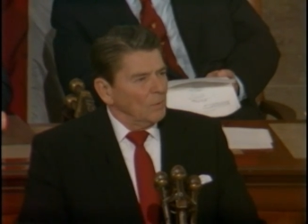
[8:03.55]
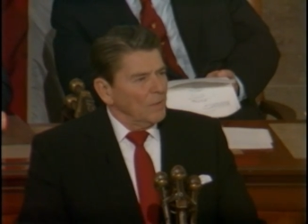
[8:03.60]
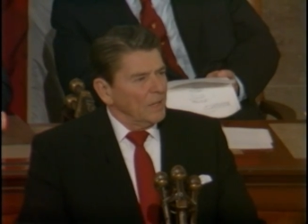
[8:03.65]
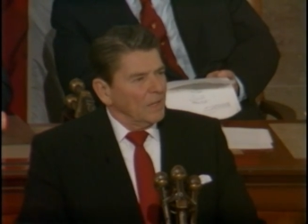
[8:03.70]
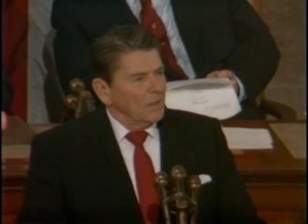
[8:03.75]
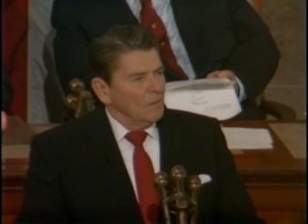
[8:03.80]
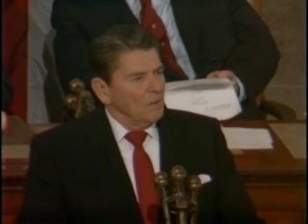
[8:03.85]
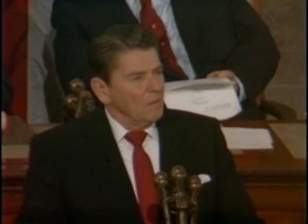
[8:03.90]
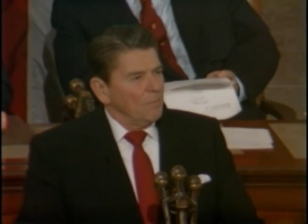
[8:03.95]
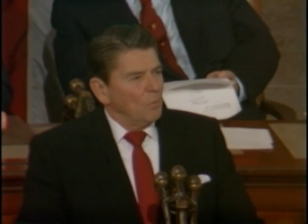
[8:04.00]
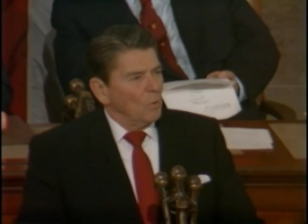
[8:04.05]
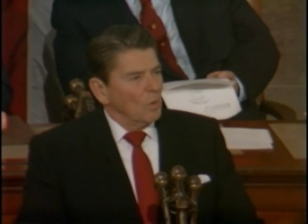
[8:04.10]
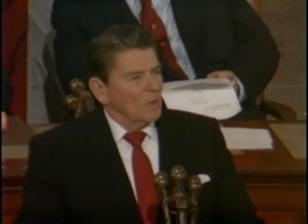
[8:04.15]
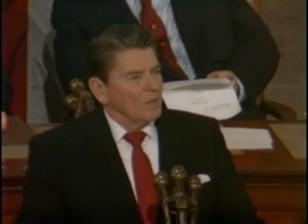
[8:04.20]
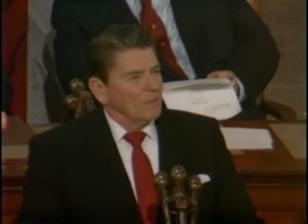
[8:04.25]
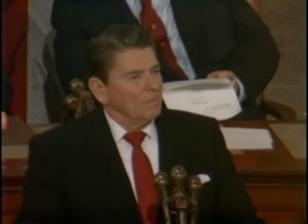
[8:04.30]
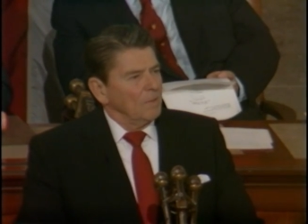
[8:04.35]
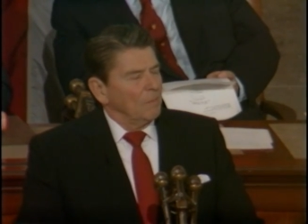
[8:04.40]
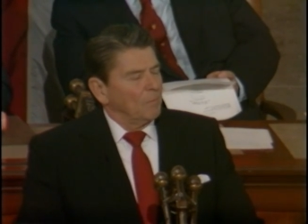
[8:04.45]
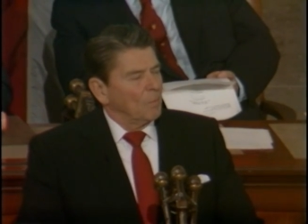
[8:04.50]
we can
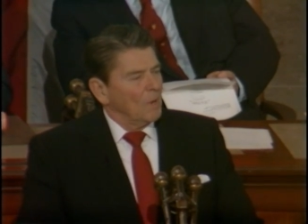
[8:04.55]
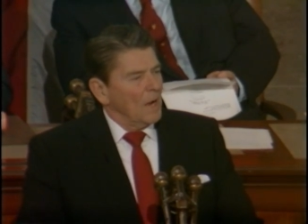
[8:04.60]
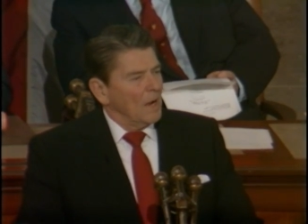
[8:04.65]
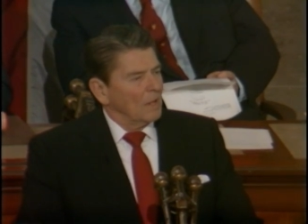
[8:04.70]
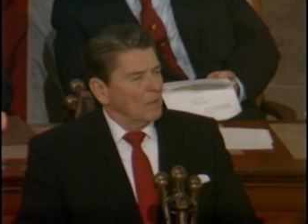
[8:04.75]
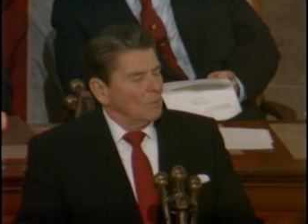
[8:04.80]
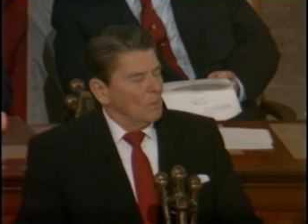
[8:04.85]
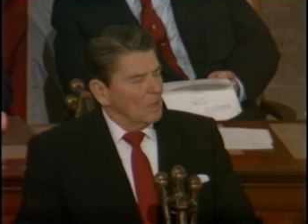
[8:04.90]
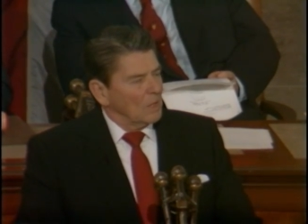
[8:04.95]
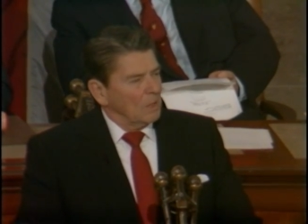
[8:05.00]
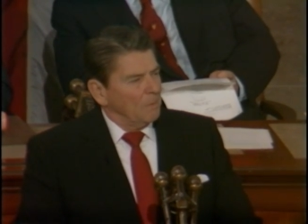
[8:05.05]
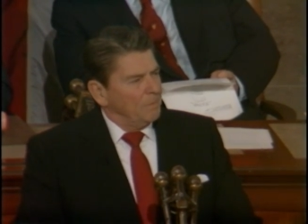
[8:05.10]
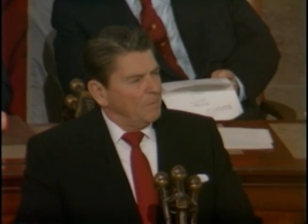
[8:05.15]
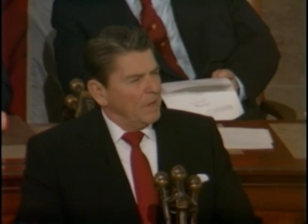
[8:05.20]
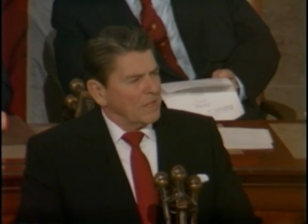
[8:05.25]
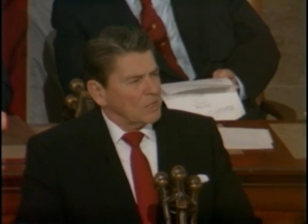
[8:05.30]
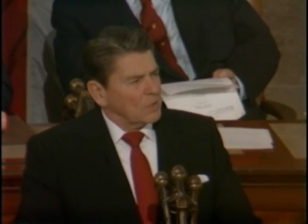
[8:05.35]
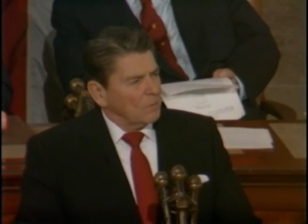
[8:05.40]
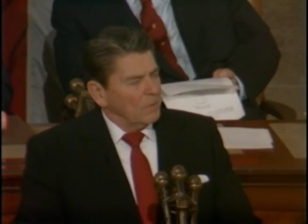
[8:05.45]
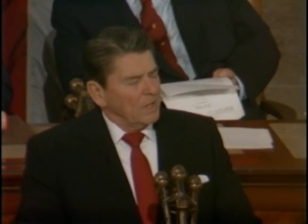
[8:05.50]
report and be proud of one of the
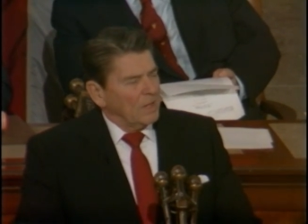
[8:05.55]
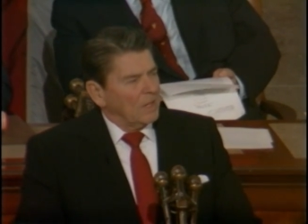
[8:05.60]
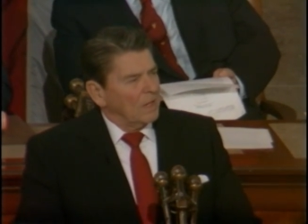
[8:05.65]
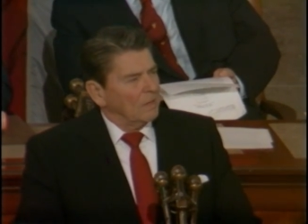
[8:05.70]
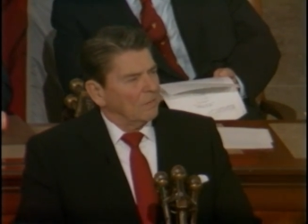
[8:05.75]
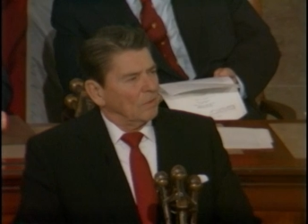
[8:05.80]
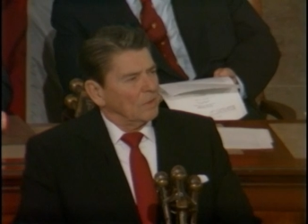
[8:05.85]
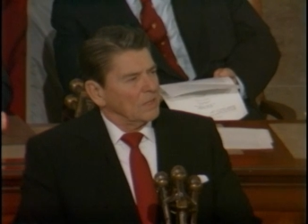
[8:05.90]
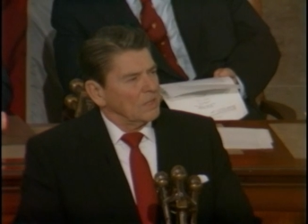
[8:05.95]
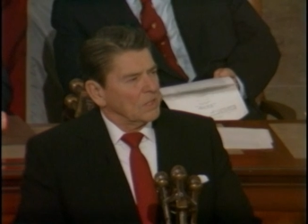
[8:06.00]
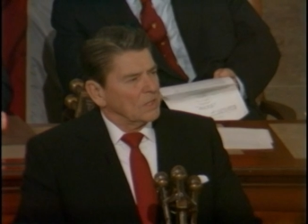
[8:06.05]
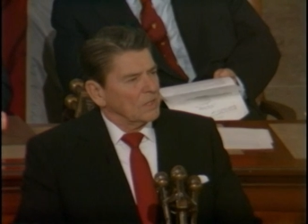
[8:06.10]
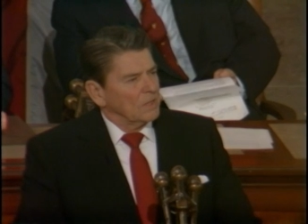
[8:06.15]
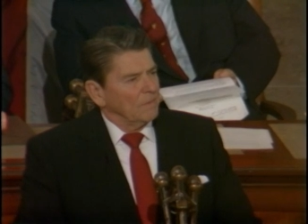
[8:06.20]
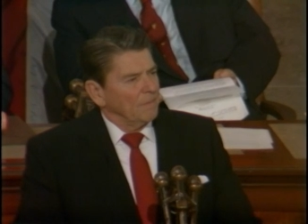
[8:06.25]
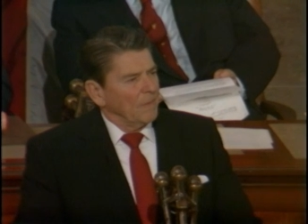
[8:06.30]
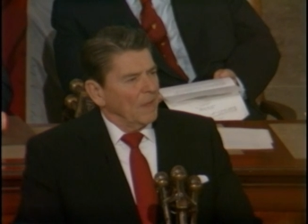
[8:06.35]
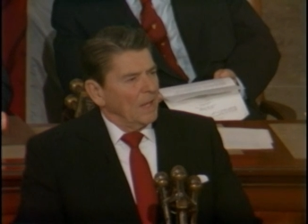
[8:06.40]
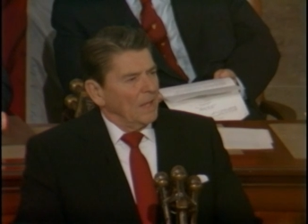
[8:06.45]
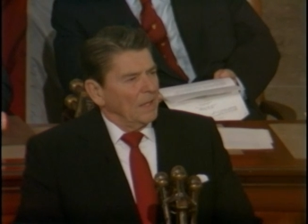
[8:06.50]
best recoveries
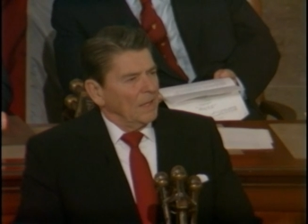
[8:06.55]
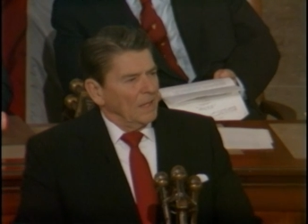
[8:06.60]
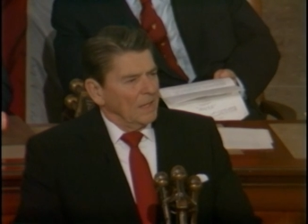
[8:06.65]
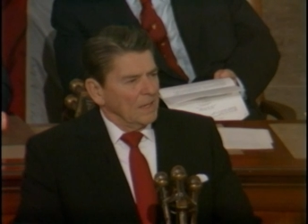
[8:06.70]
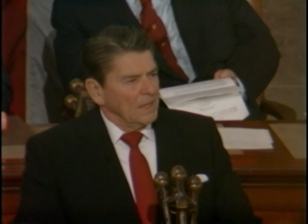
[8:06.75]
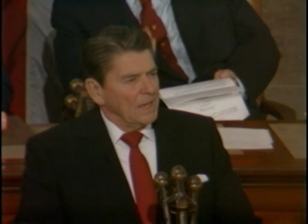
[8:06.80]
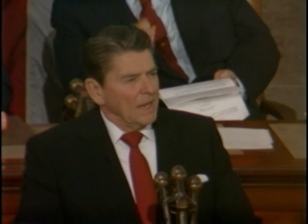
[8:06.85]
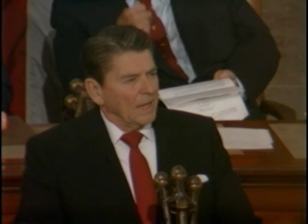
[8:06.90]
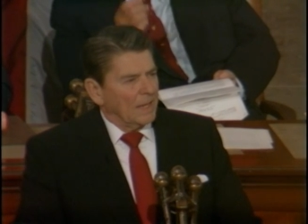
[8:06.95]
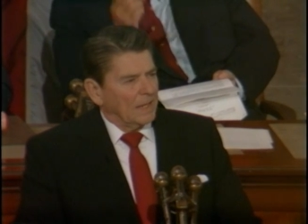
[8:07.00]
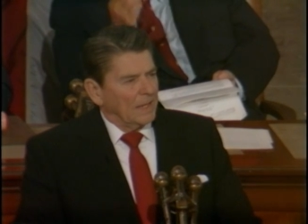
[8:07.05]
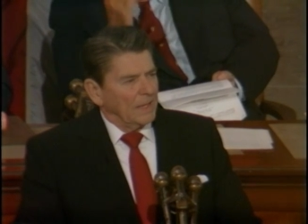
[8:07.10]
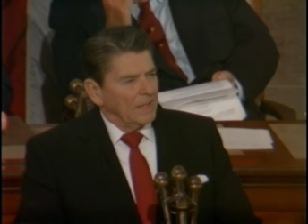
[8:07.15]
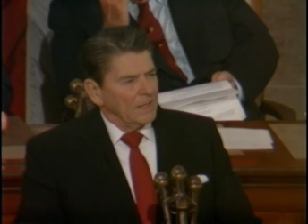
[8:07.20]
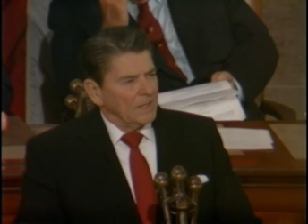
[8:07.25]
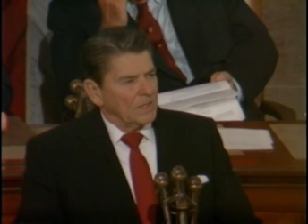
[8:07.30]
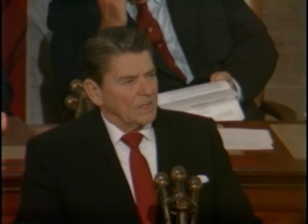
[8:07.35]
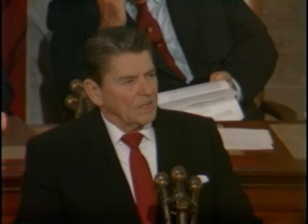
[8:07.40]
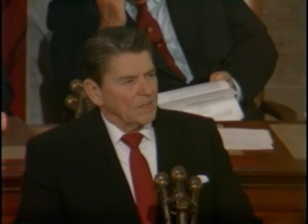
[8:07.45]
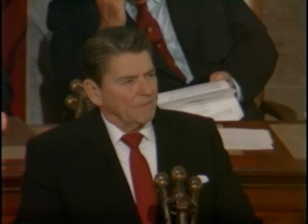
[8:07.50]
in
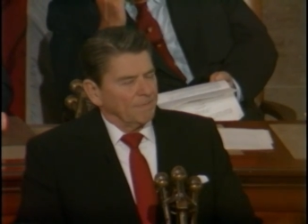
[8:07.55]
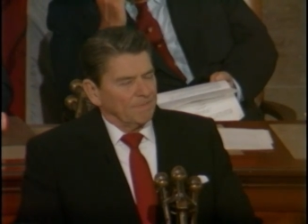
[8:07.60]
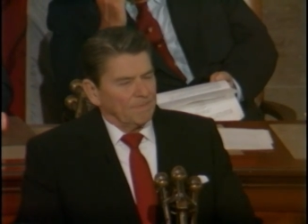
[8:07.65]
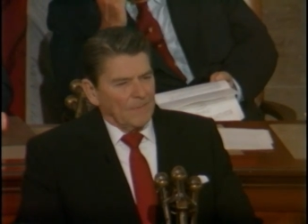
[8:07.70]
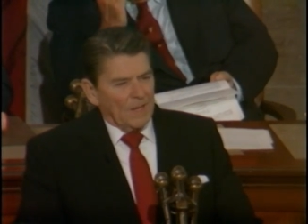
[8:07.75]
decades.